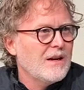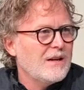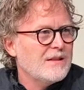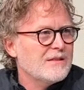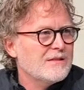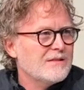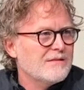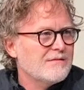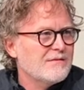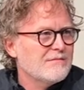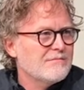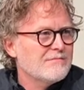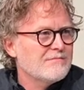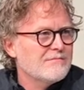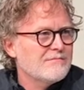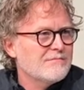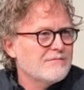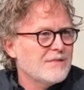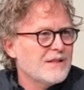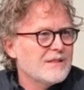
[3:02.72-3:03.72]
that's
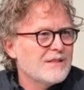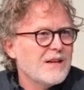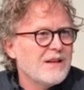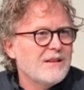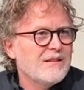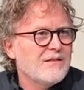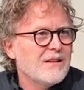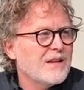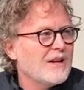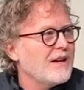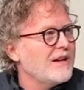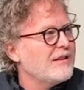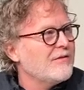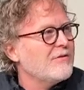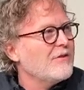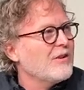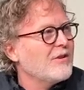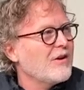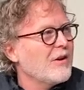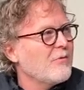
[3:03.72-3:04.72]
kind of the kind of
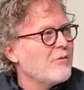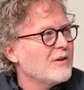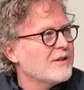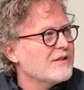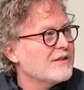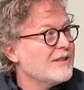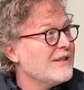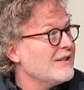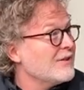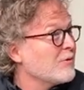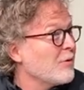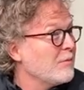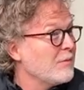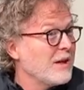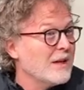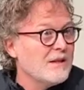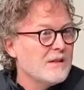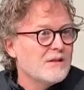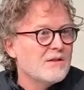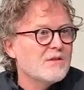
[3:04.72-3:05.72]
theater I want to see. So I'm
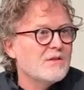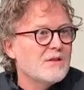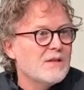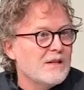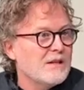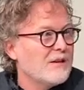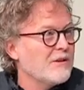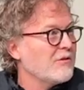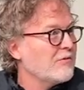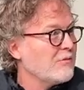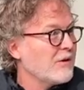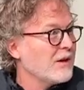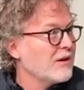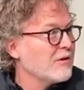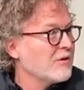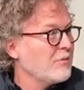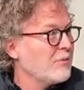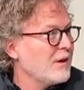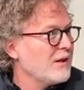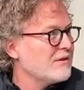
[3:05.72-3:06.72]
getting to see it on a
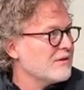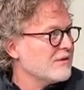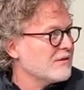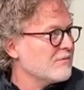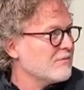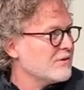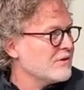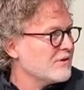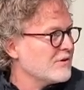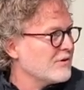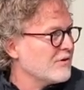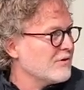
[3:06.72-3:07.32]
regular basis, which is so